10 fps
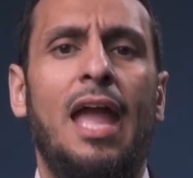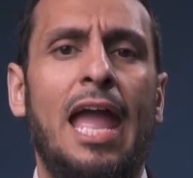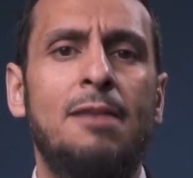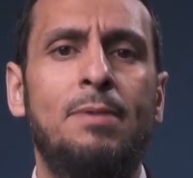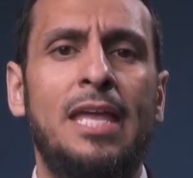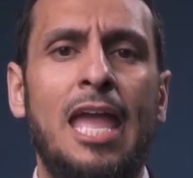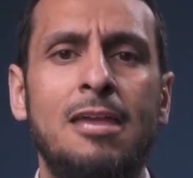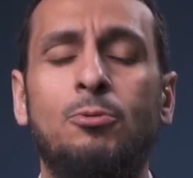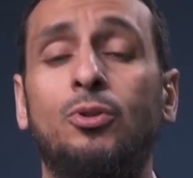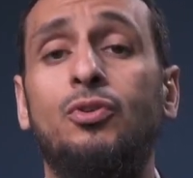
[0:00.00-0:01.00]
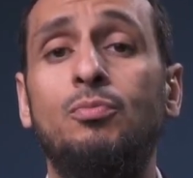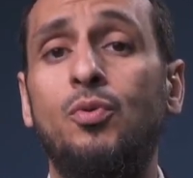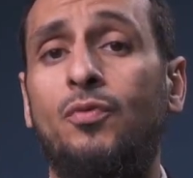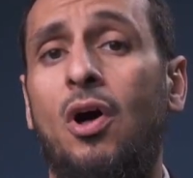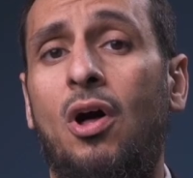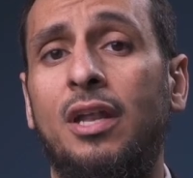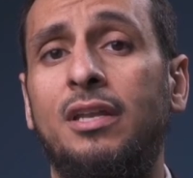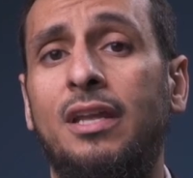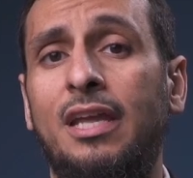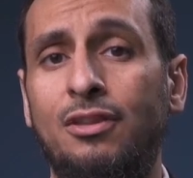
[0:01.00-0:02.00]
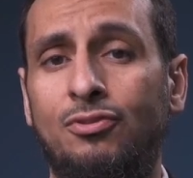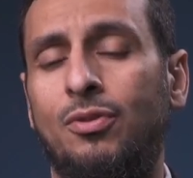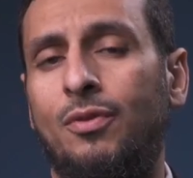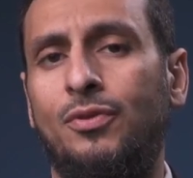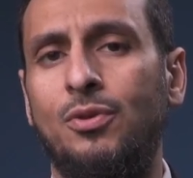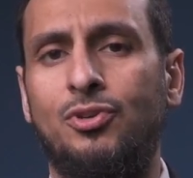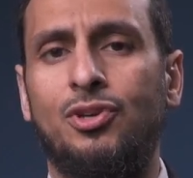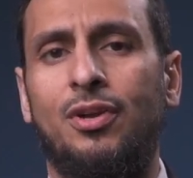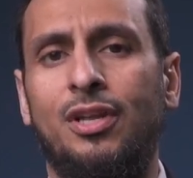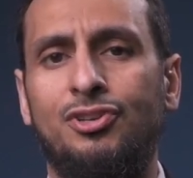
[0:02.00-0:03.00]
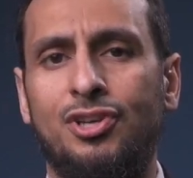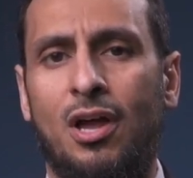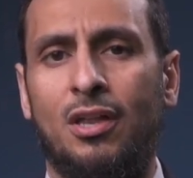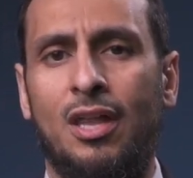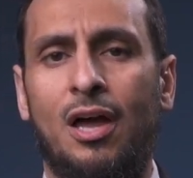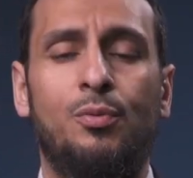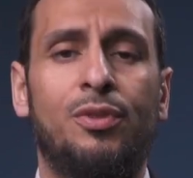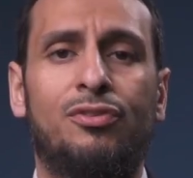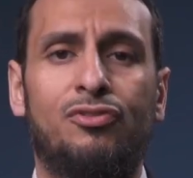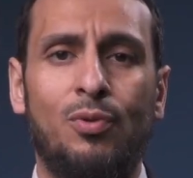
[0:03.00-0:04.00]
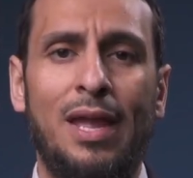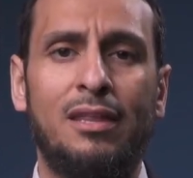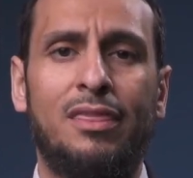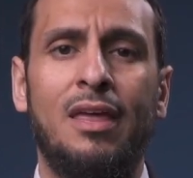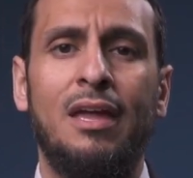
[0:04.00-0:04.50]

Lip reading: and be able to move on into the future, inshallah, with strength